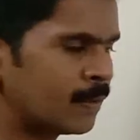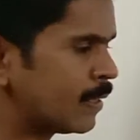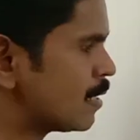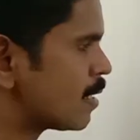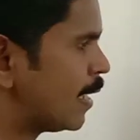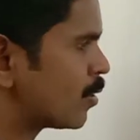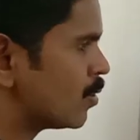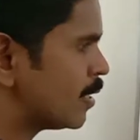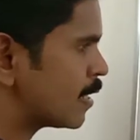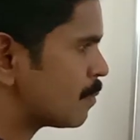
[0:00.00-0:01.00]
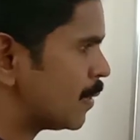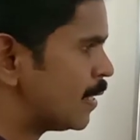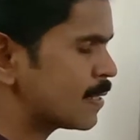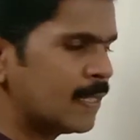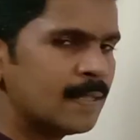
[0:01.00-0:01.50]
This nitrogenous
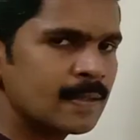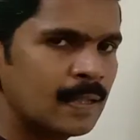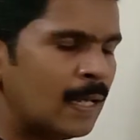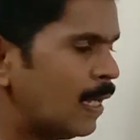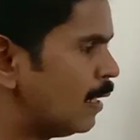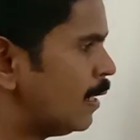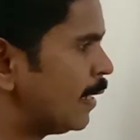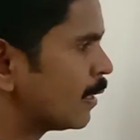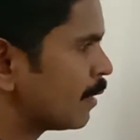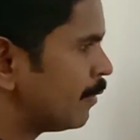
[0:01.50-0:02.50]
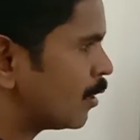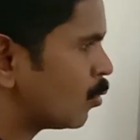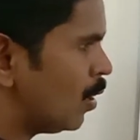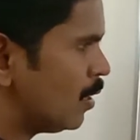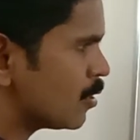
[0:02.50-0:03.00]
base is linked with
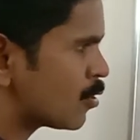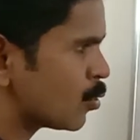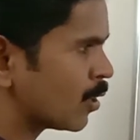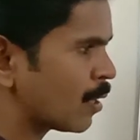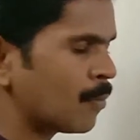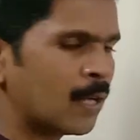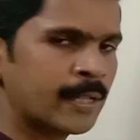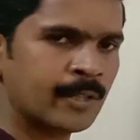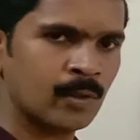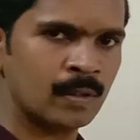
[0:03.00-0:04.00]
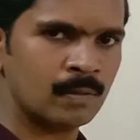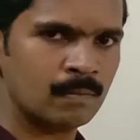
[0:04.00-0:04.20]
one sugar molecule.